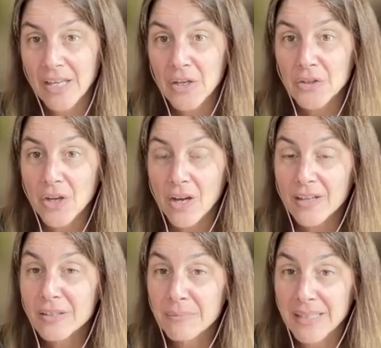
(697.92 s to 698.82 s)
Talk
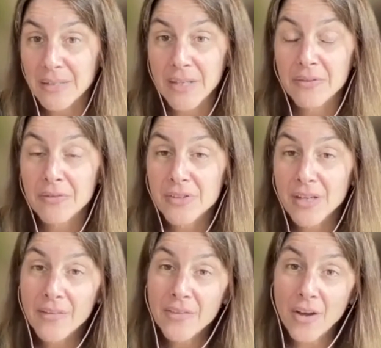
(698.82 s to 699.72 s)
to me. If you've
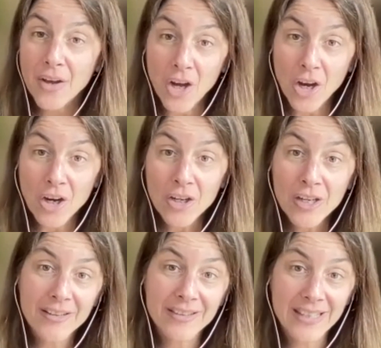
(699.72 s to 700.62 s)
done the R,
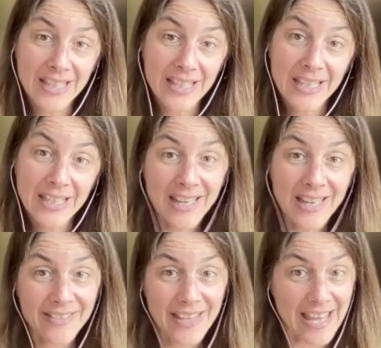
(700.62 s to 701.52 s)
the E,
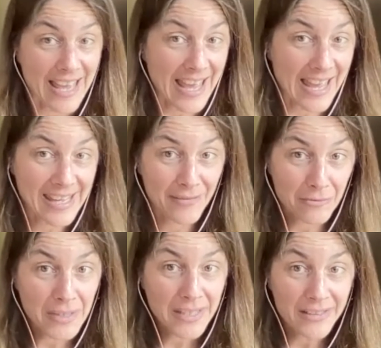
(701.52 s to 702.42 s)
and the A of
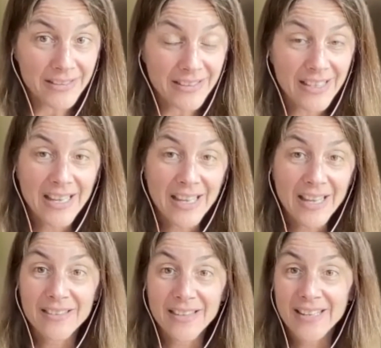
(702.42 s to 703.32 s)
the R.E.A.L,
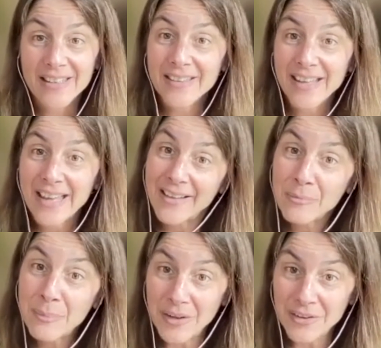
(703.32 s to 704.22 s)
then the
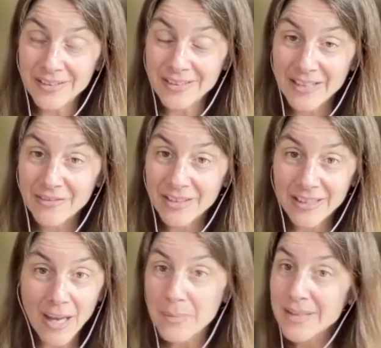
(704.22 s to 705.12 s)
L part, the
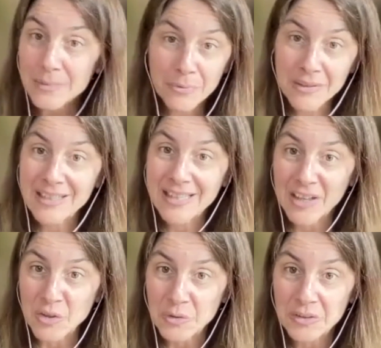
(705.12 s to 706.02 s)
leveling up, is pretty
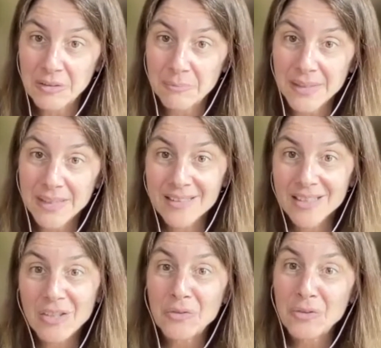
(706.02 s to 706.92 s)
natural because
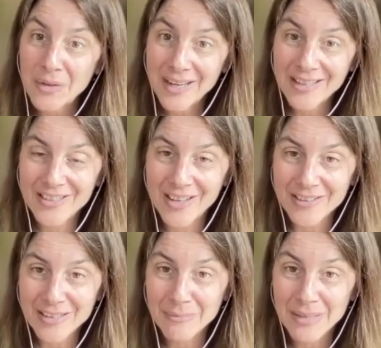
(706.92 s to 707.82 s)
then you know how to
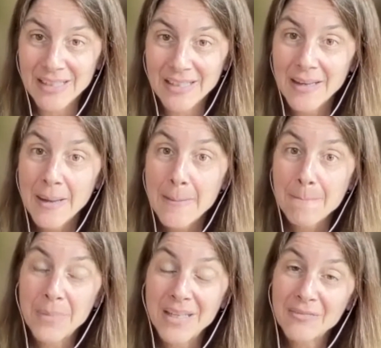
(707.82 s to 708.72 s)
talk to me.
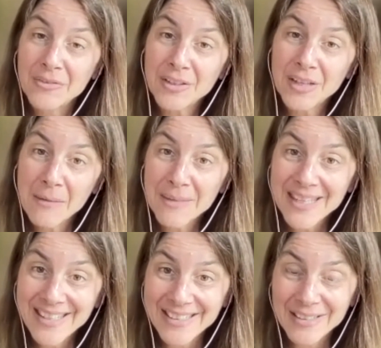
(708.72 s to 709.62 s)
But if you come
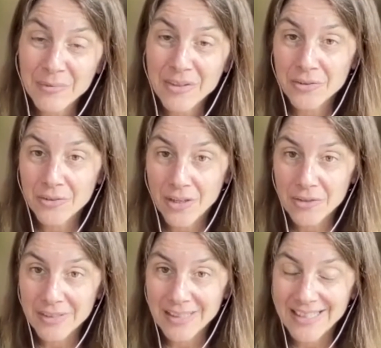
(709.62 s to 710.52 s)
in with your
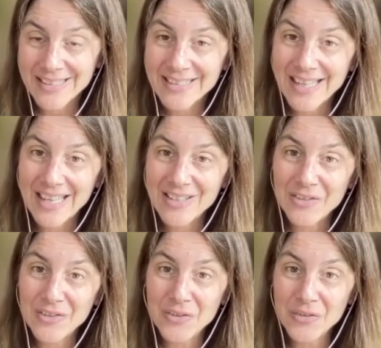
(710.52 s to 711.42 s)
laundry list and you
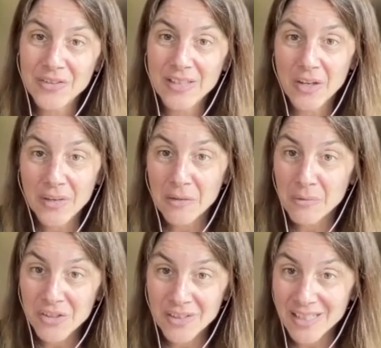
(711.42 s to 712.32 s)
just sort of say, okay,
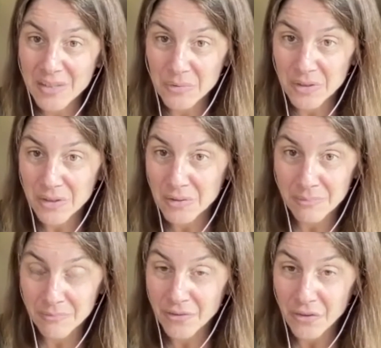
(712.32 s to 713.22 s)
which things will
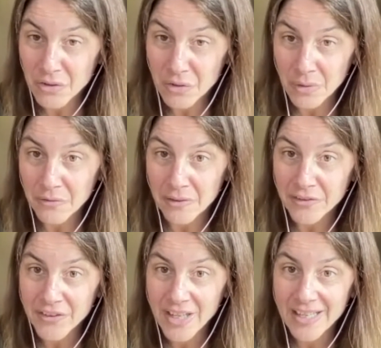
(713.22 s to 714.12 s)
your folks you work for
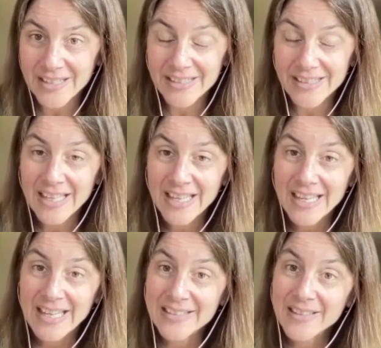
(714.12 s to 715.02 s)
fund?
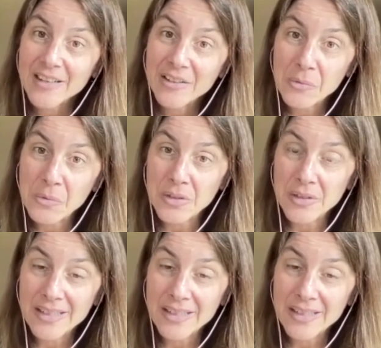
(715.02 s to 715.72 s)
It's not going to work.